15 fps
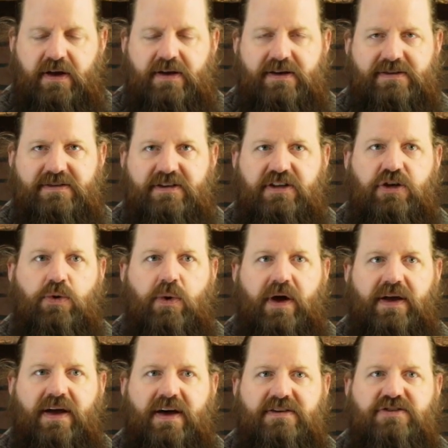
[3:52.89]
is
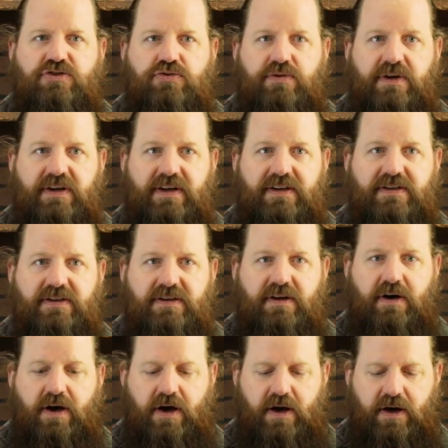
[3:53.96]
QAS treated
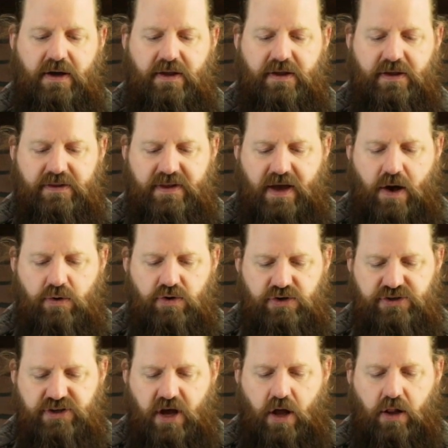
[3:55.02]
at the outer
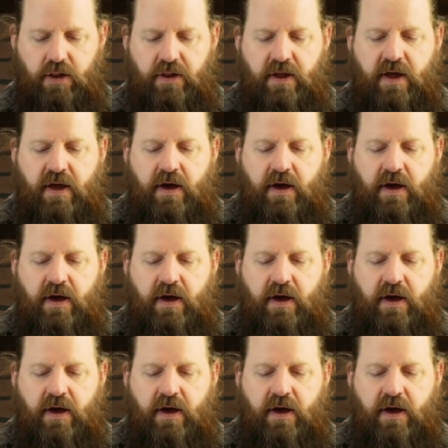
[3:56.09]
shell.